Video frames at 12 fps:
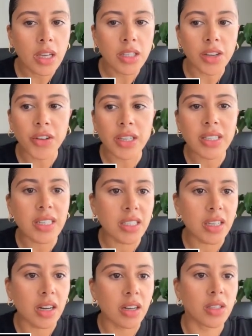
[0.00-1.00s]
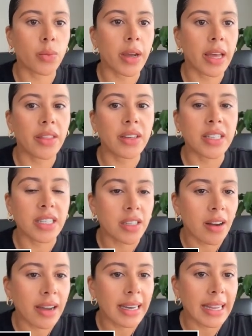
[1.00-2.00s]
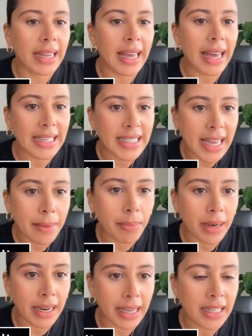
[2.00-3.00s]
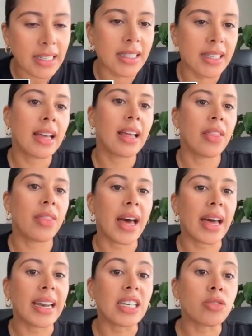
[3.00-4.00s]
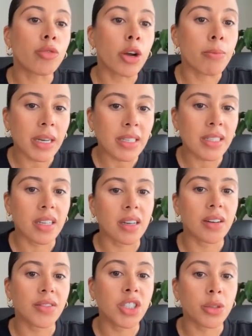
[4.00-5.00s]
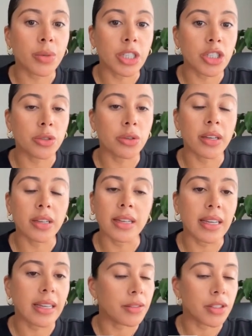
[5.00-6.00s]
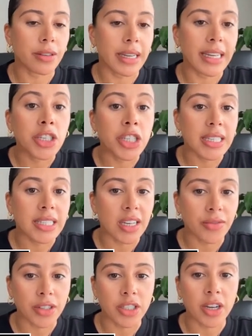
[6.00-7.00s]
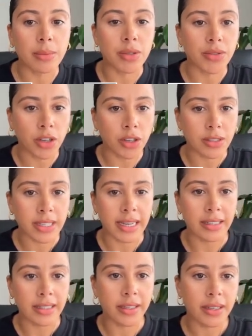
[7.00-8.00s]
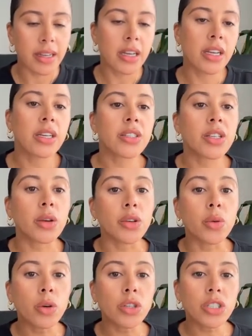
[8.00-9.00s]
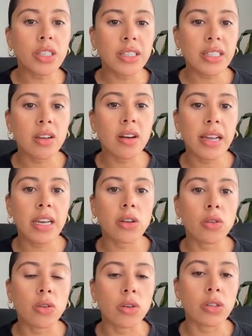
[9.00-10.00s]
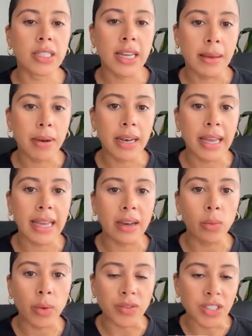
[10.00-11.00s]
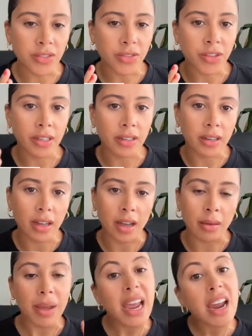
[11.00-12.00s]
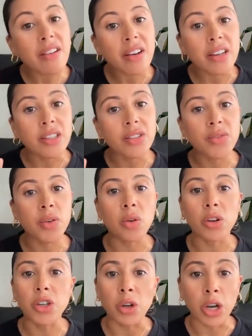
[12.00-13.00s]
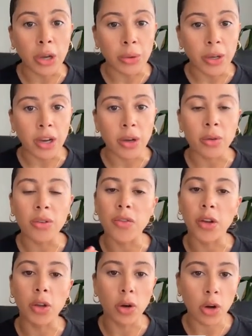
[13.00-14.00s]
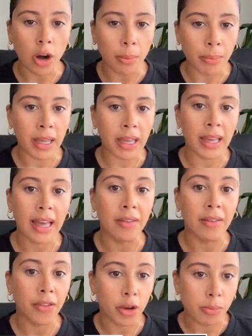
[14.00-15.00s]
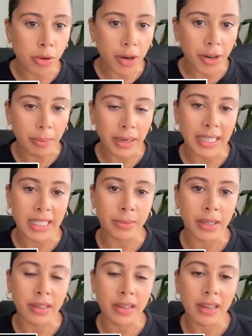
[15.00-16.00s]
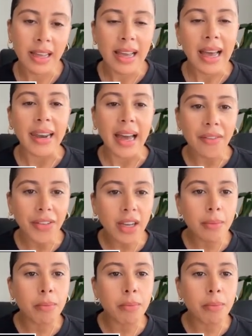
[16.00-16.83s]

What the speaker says: So first, it starts with designing a template that is robust enough to ingest different types of content. So you want to design your template with different areas for your logo, for your copy, and for your product placement. And having